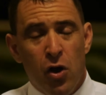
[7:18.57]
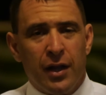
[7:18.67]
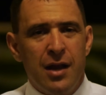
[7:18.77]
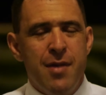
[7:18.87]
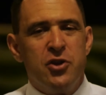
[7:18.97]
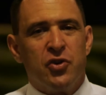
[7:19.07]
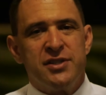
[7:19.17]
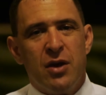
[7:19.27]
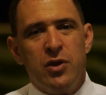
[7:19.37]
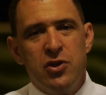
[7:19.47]
marketing
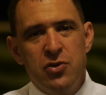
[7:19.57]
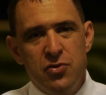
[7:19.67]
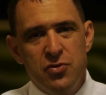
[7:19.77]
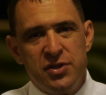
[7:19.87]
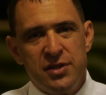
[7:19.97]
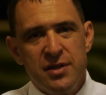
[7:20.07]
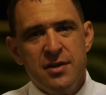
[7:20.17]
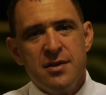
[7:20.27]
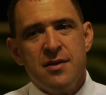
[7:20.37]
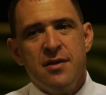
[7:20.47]
matrix that we use
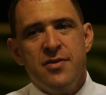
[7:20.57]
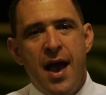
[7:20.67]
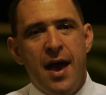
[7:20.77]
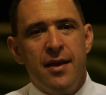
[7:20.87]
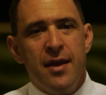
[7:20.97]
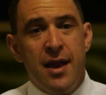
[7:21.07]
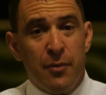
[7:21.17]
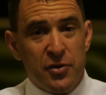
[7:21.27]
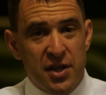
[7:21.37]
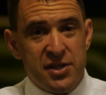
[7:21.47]
that
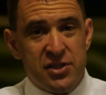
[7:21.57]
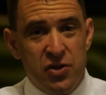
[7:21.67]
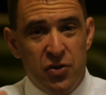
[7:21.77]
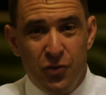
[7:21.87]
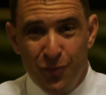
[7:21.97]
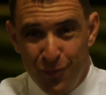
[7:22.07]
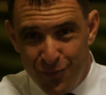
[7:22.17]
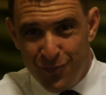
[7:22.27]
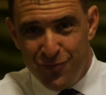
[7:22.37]
enables us to